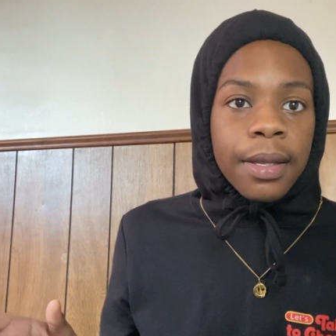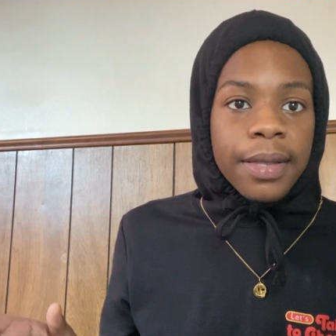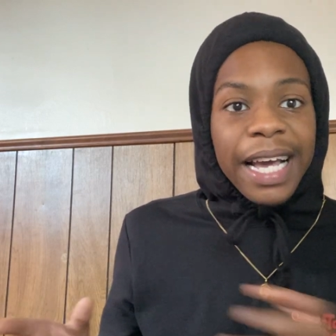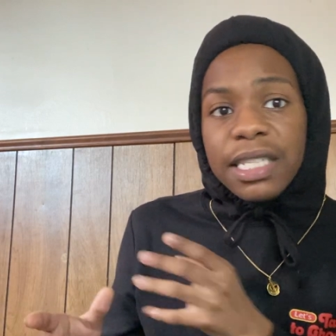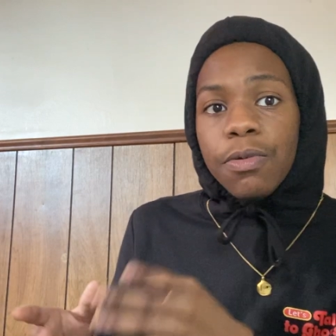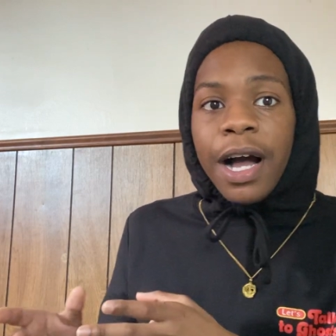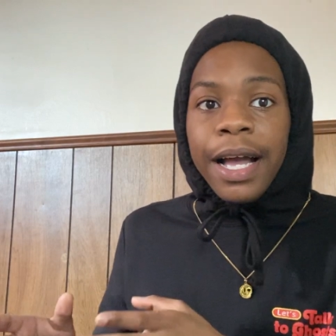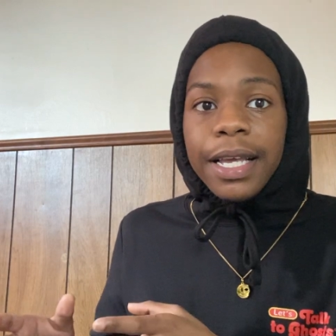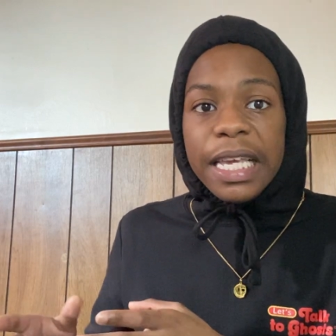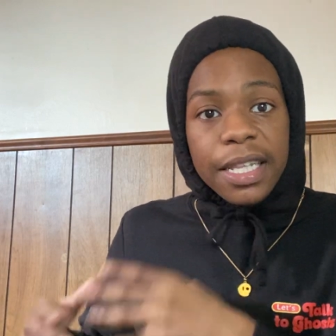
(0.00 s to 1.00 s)
That's
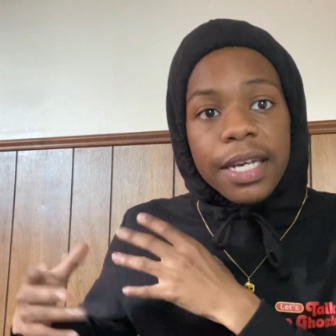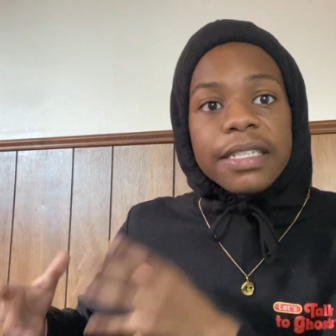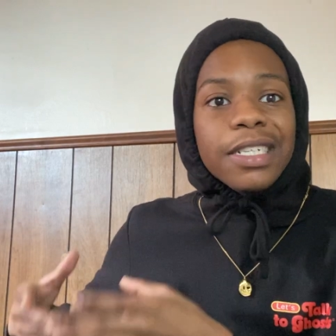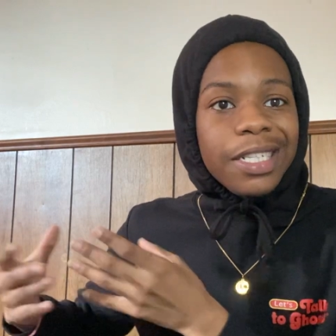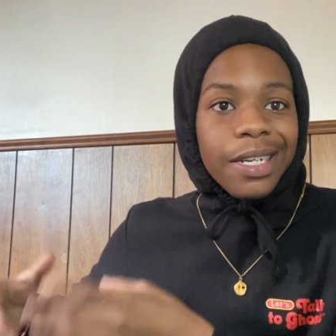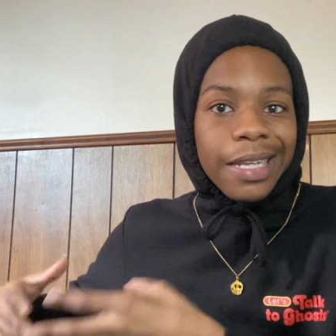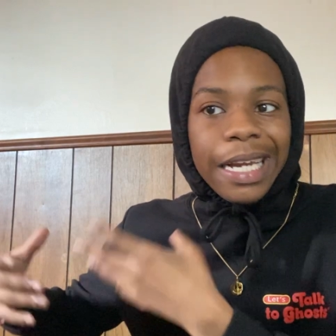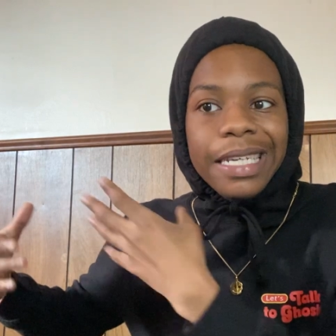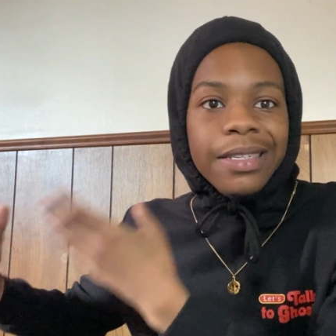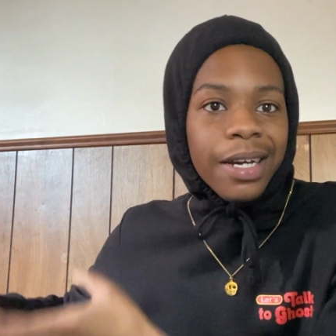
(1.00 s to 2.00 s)
why he does the shit that
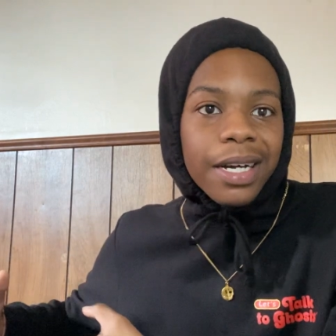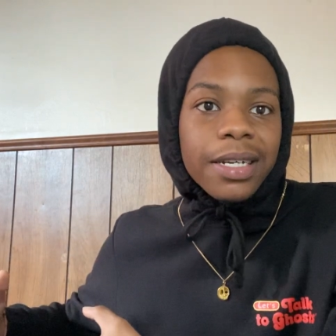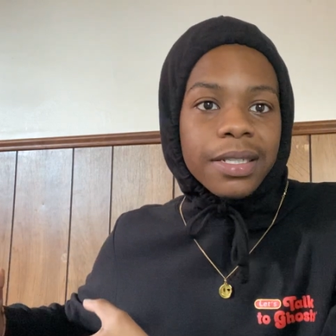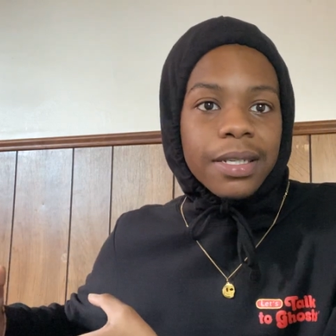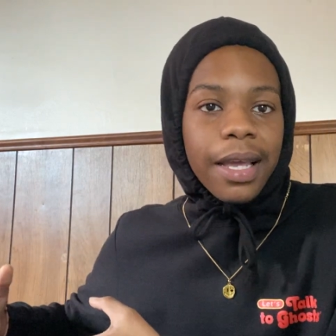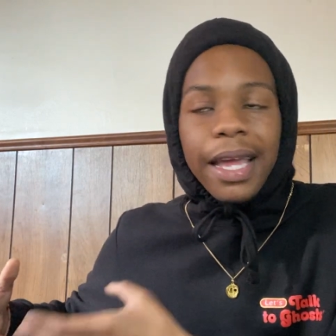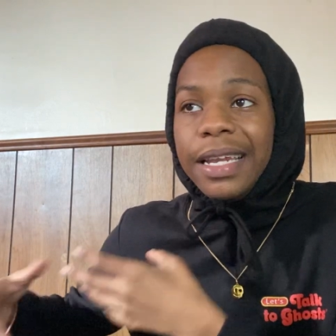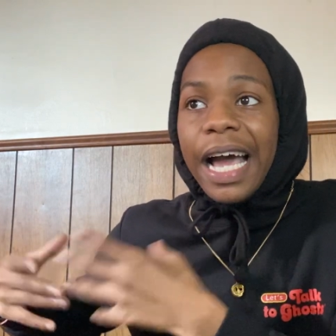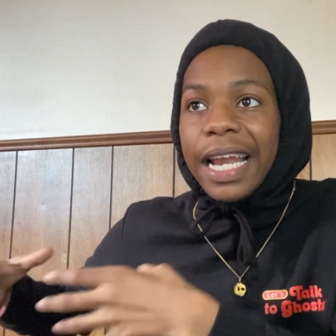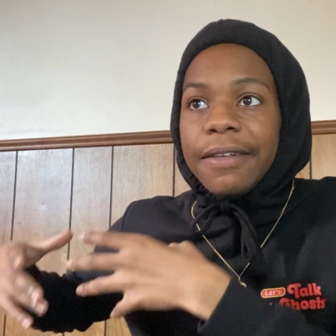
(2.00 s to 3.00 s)
he does
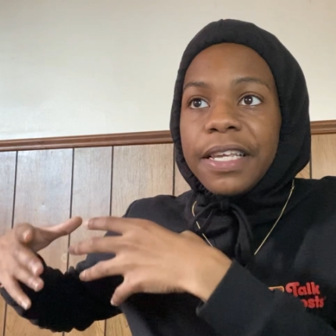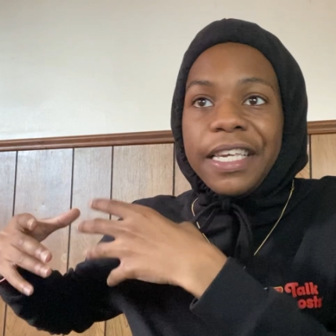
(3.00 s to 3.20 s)
and not